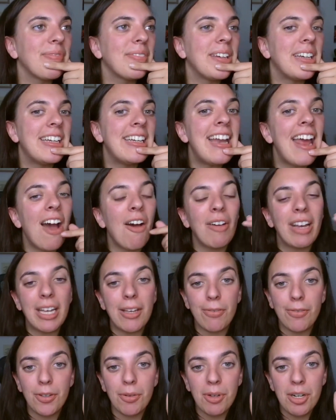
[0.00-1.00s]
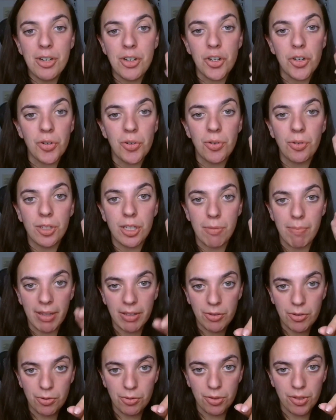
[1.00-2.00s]
Now, if you are new to
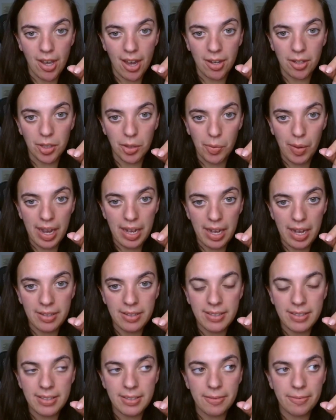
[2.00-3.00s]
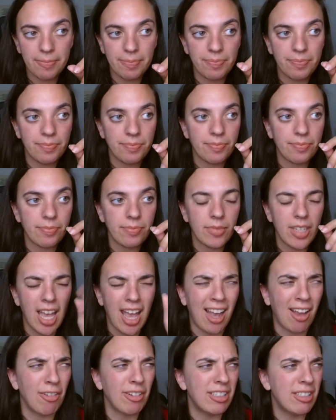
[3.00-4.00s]
menstrual cycle awareness,
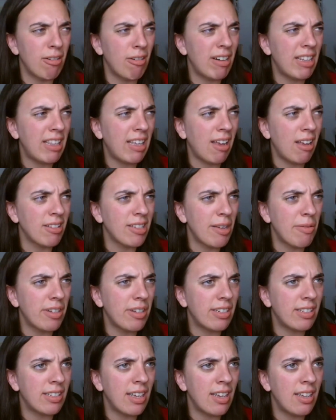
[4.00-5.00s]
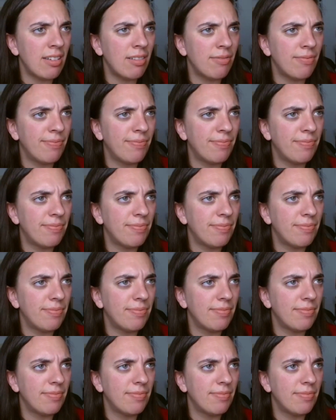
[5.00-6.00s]
hang on, is there anything else I wanted to say
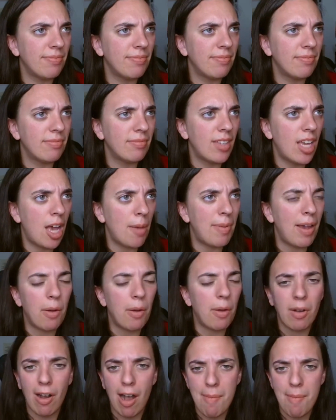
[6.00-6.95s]
about where I'm